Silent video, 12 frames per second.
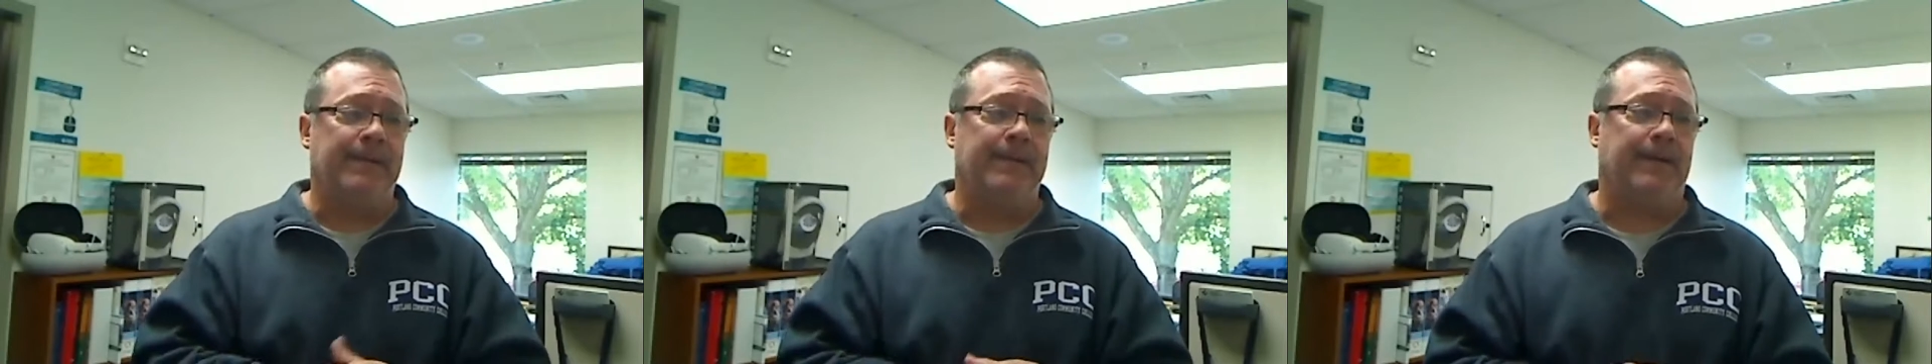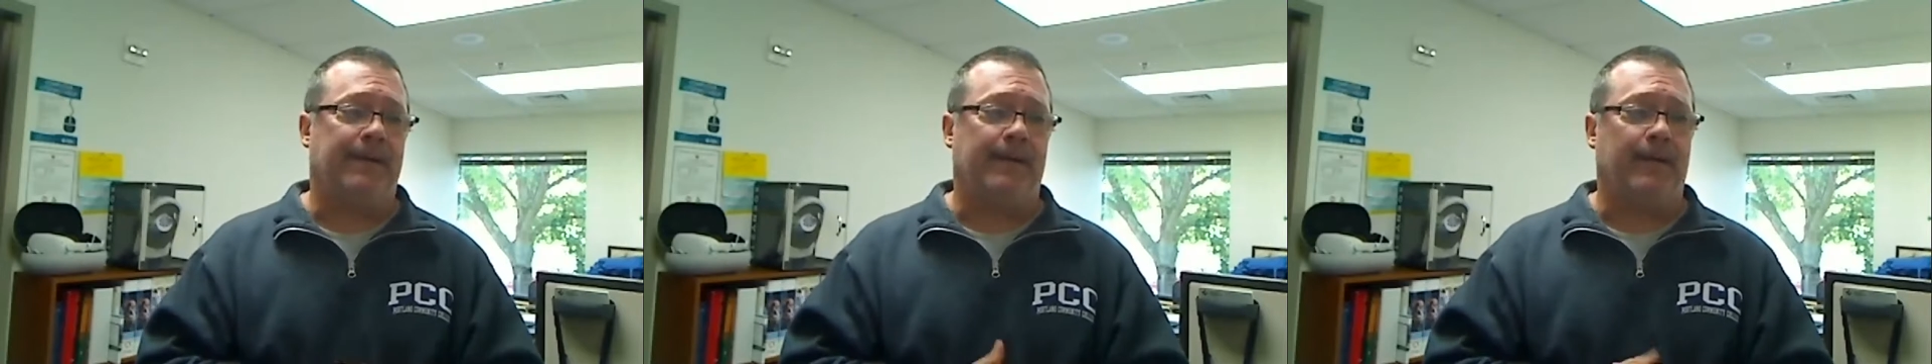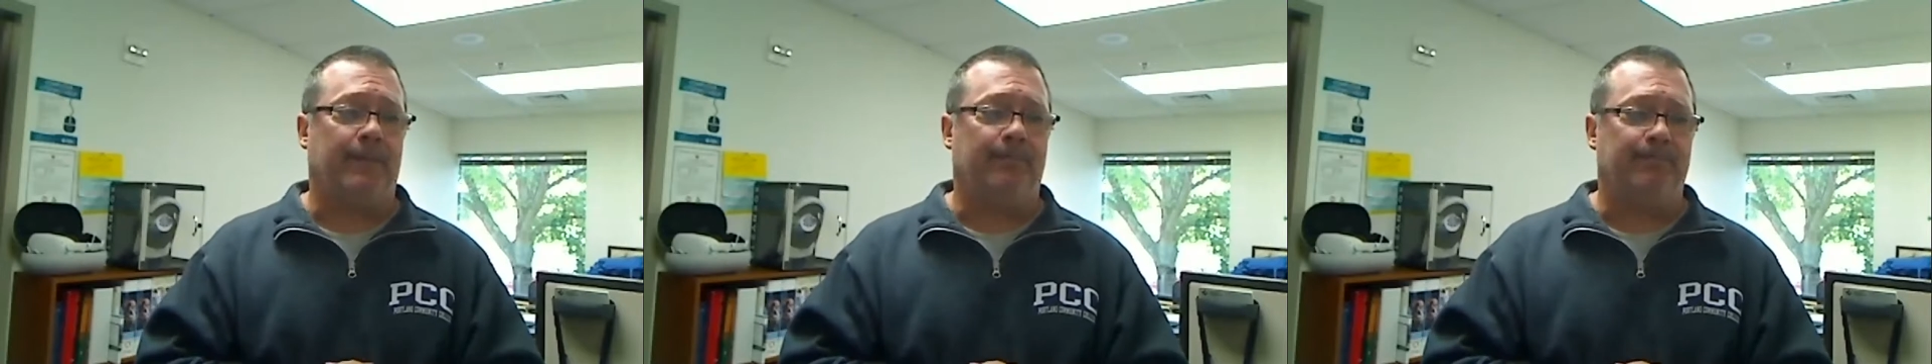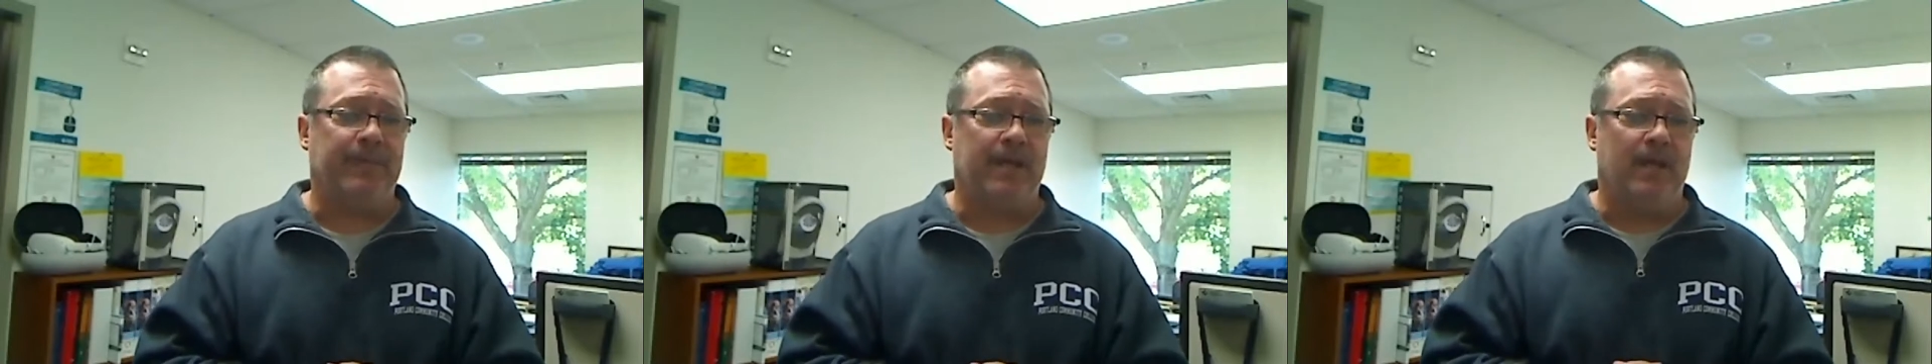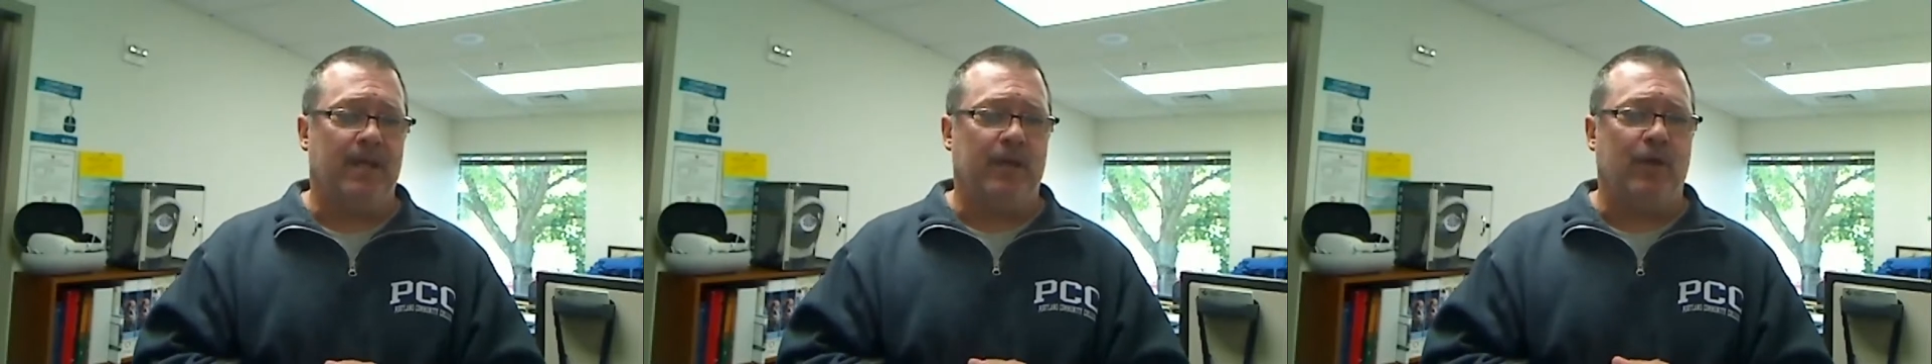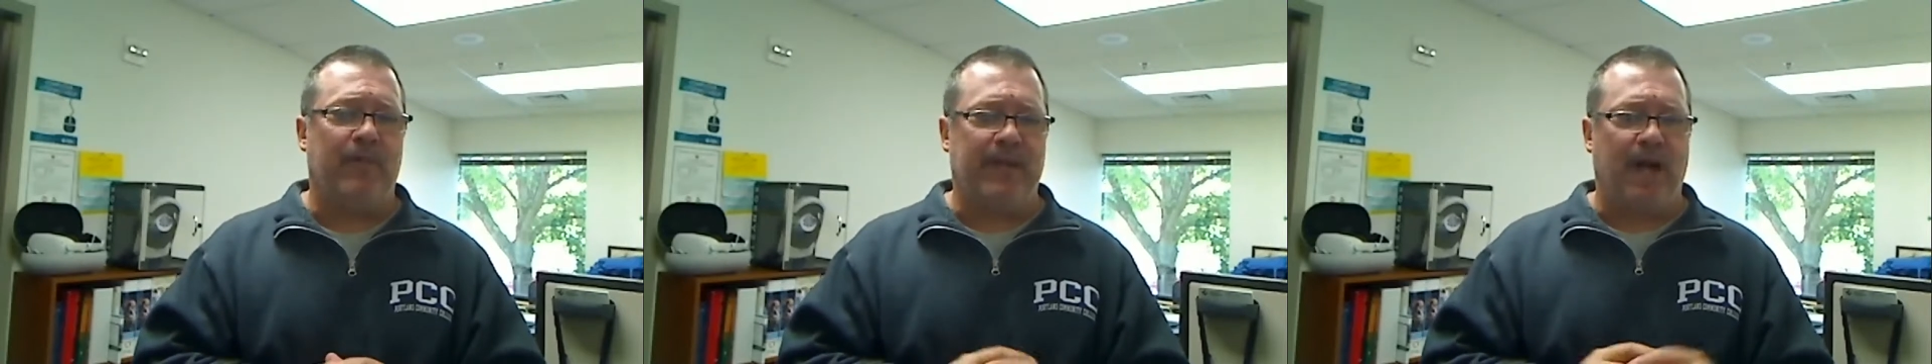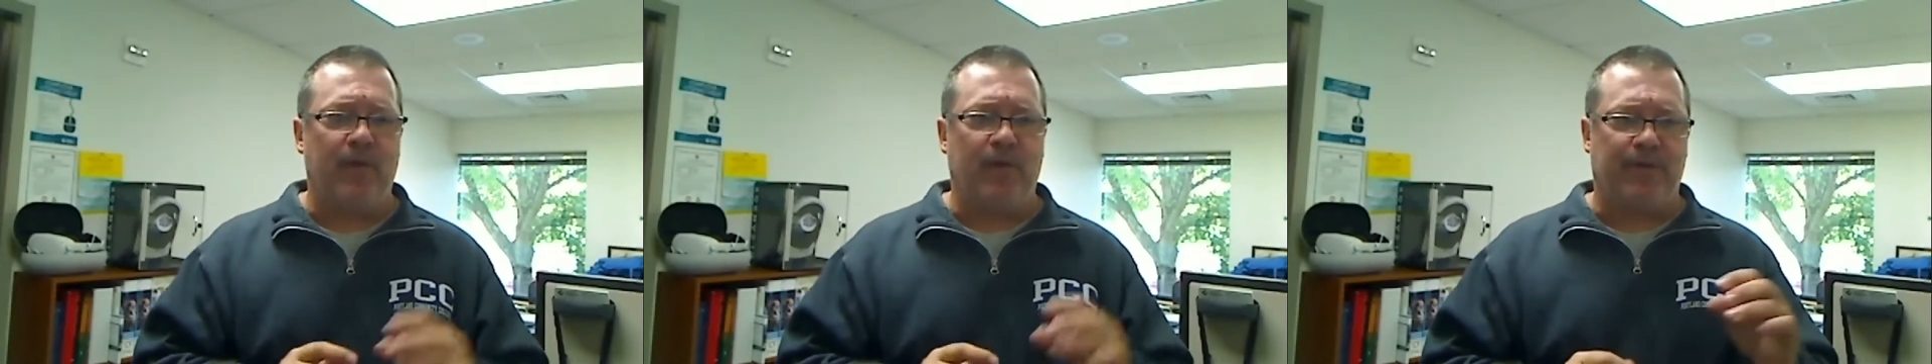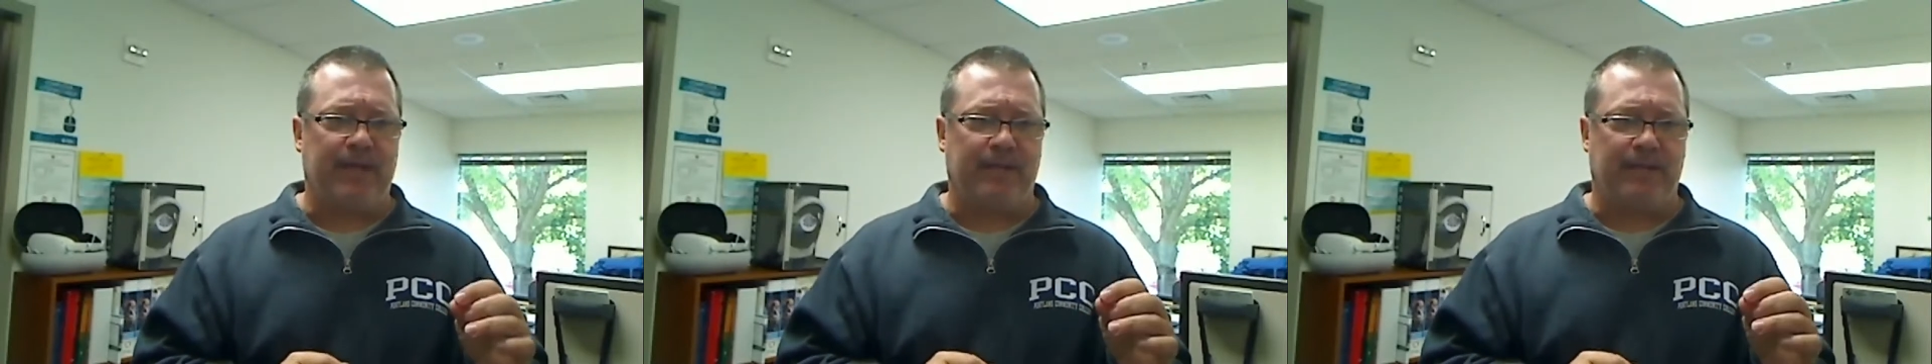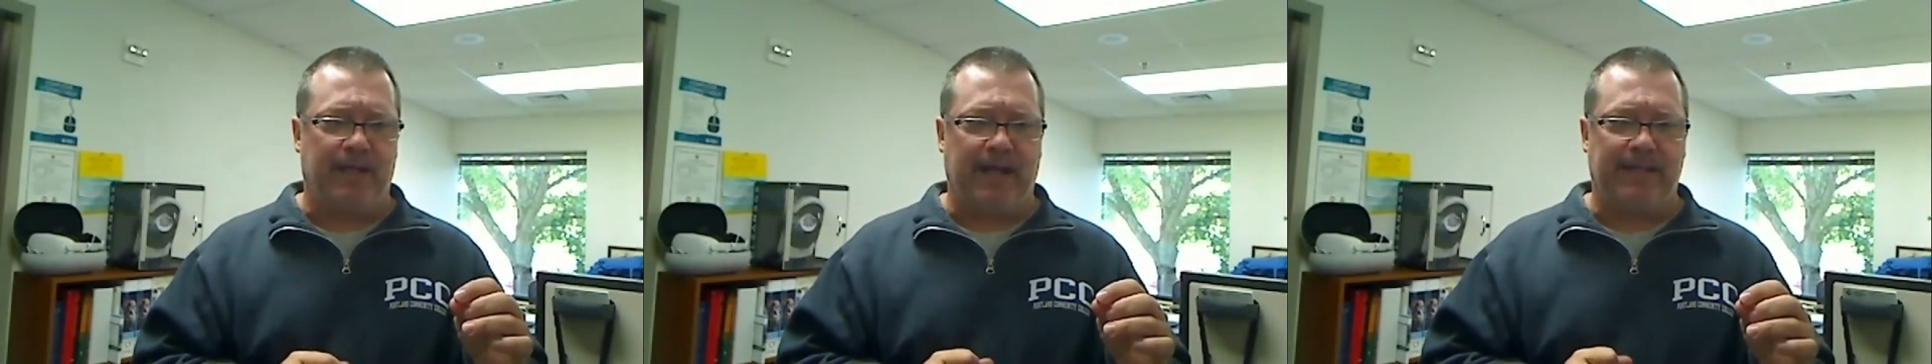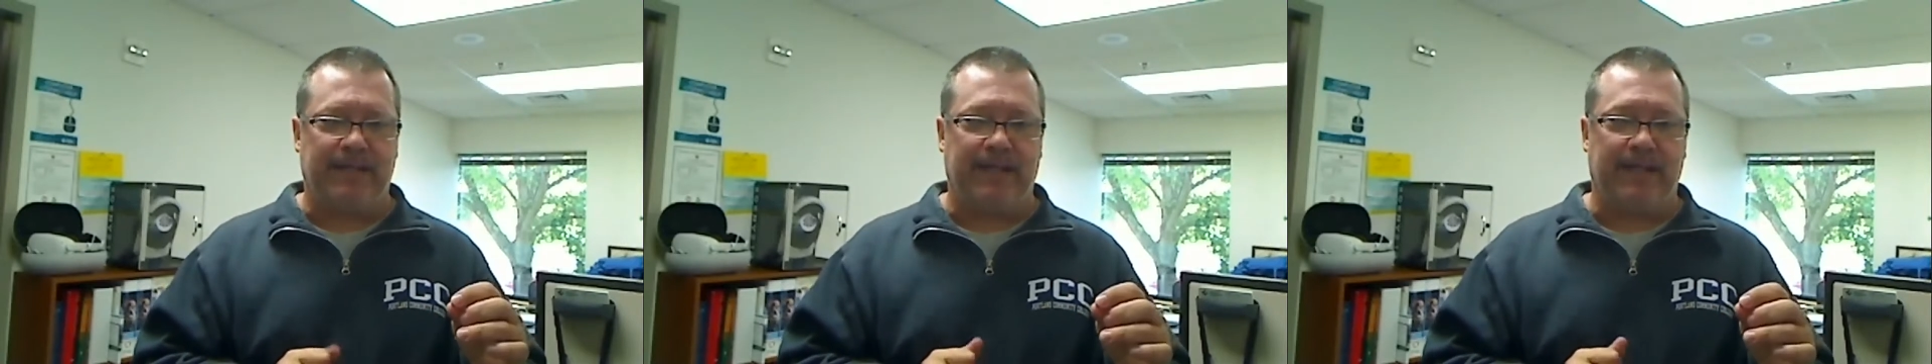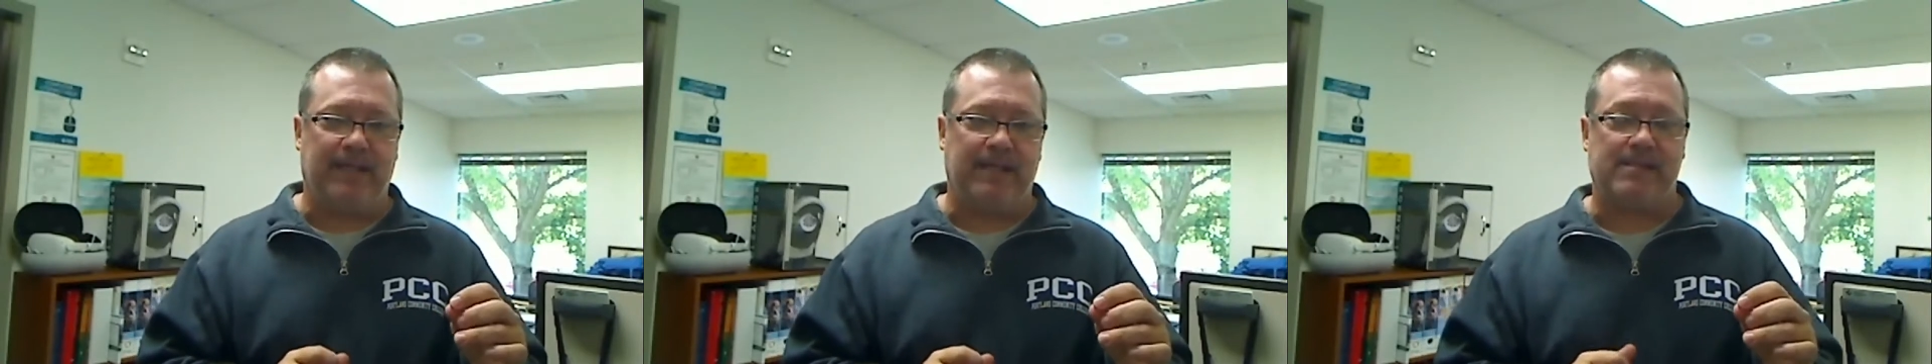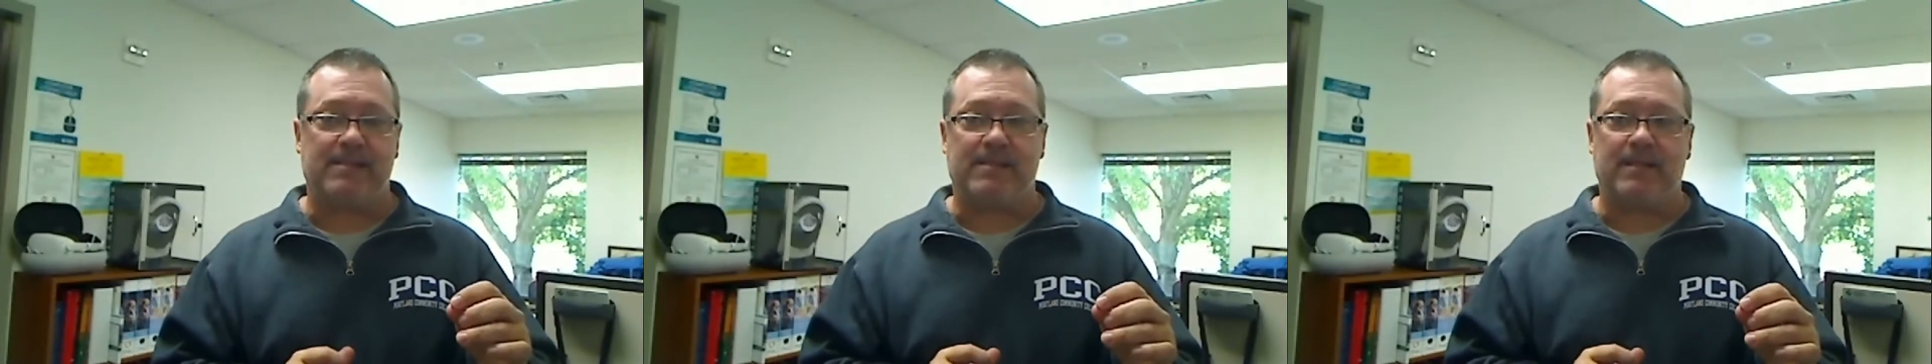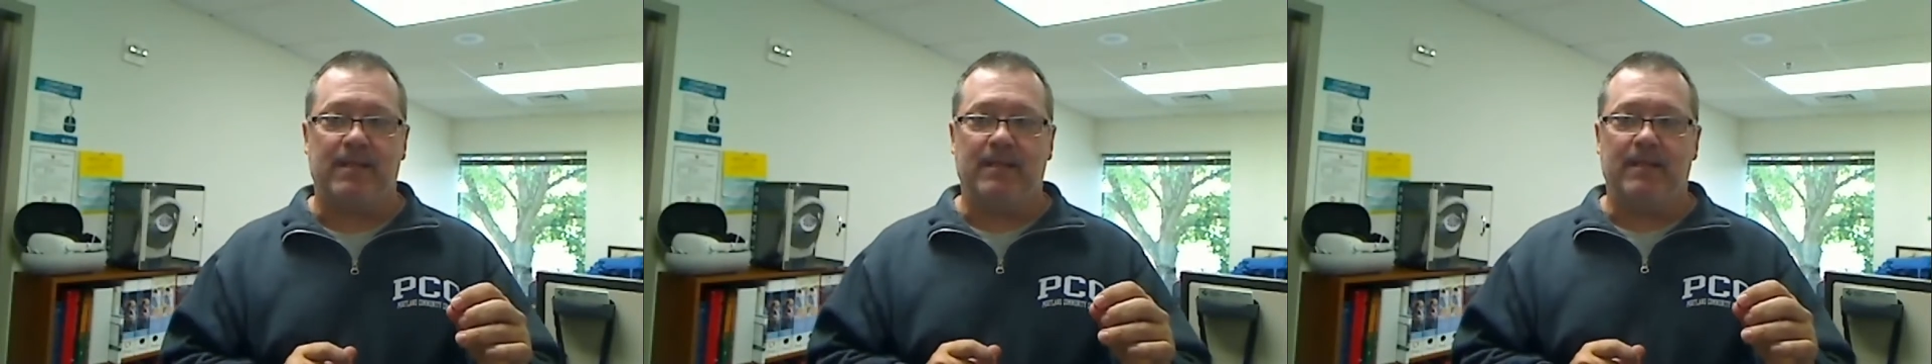You know, the other thing that I think is